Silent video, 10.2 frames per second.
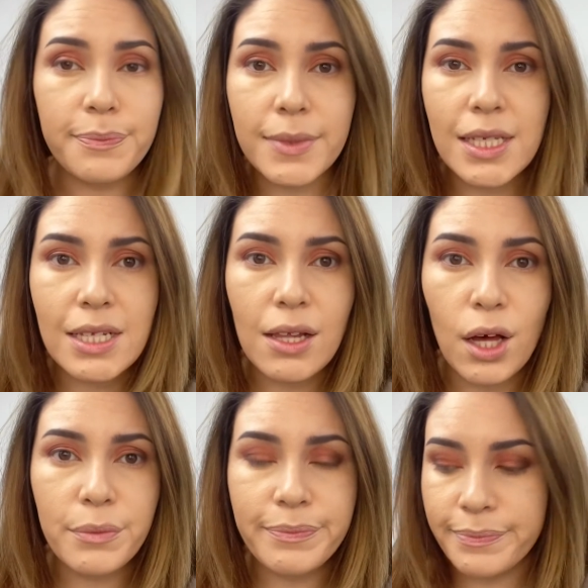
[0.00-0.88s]
It's a lot.
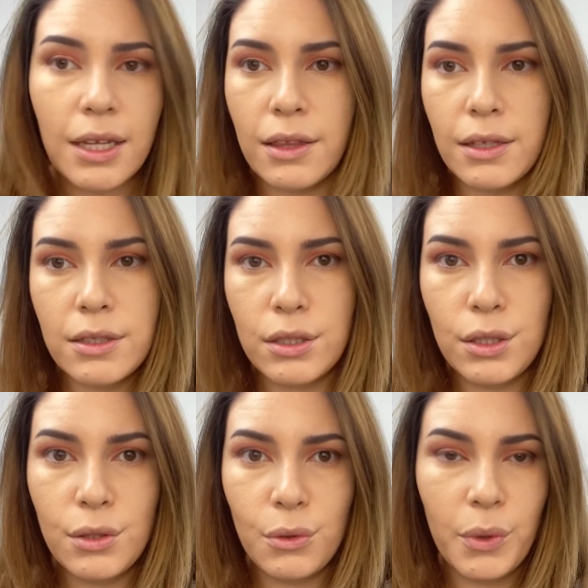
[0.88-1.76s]
Thing to
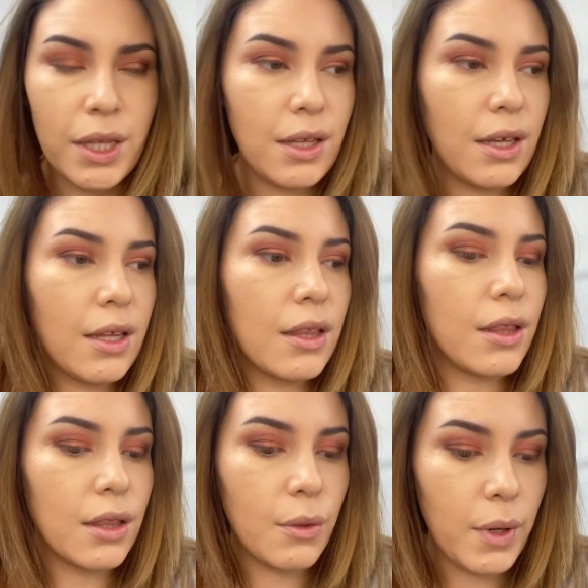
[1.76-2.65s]
do with
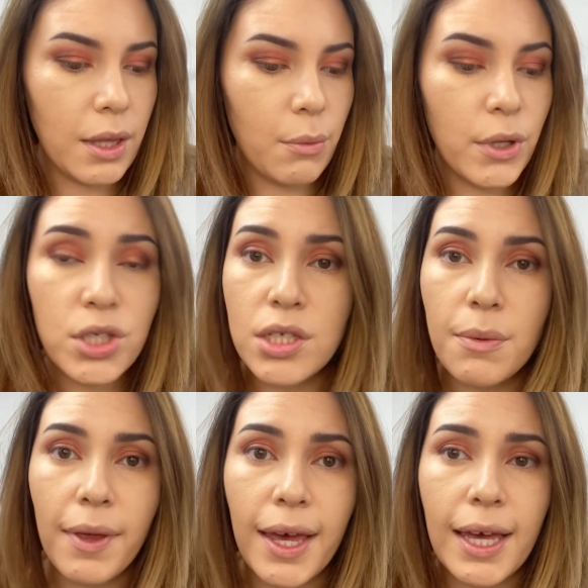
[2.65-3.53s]
the way the brushes
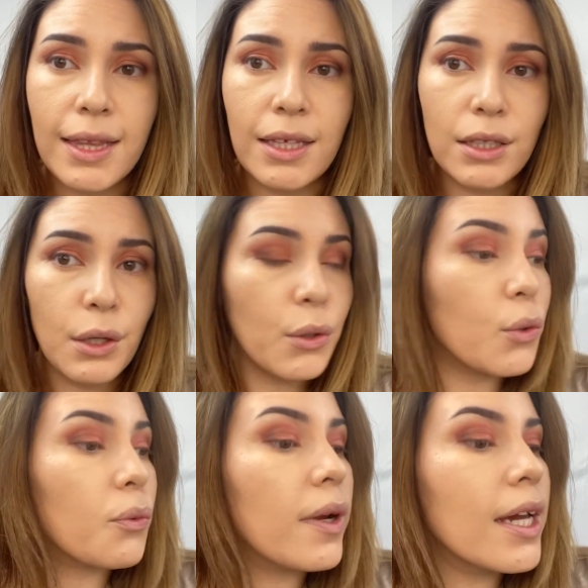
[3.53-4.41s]
apply, I think they were
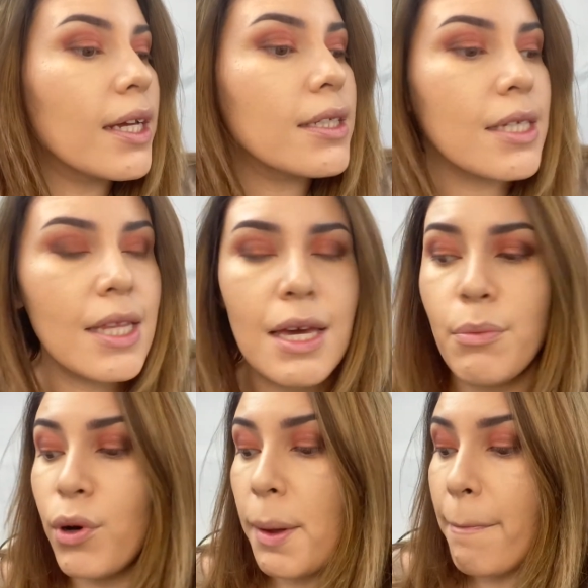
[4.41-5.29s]
great. They
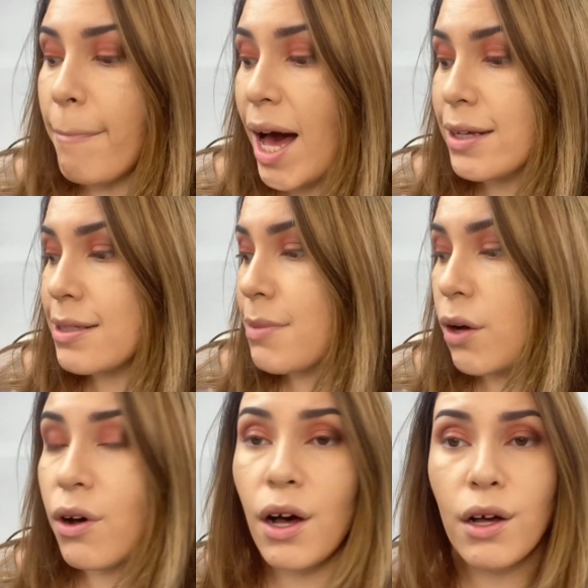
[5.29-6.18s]
put max
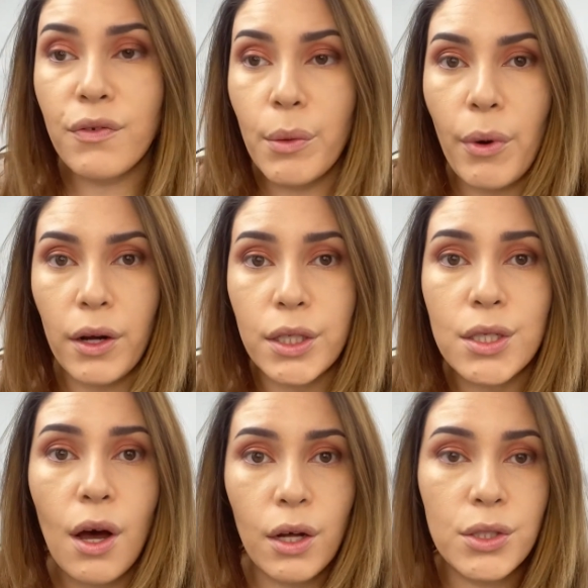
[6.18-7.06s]
amount of the product
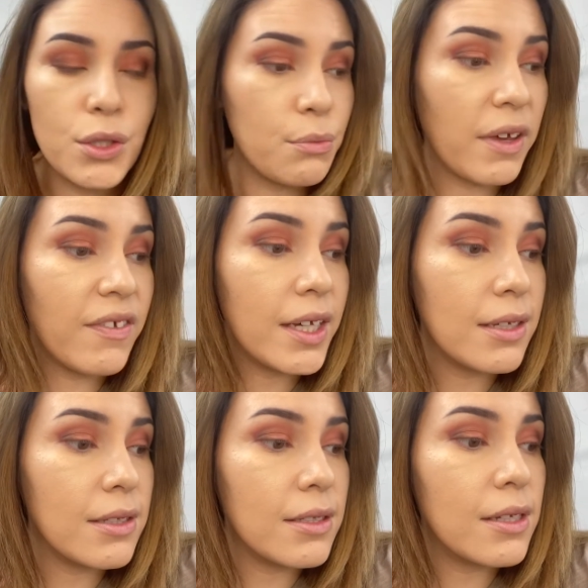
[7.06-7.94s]
onto my
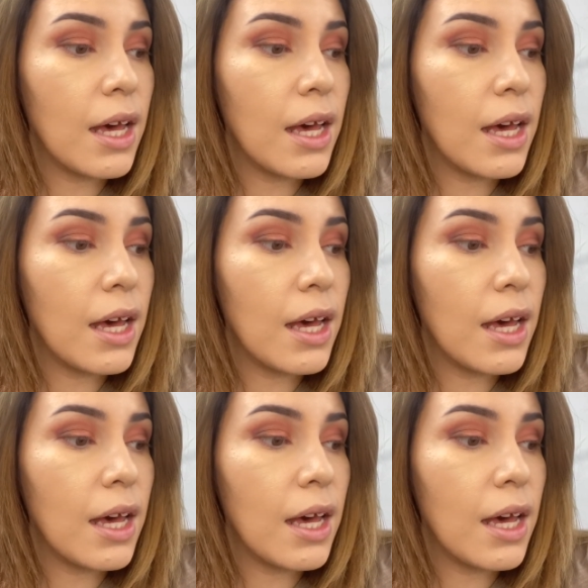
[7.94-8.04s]
face.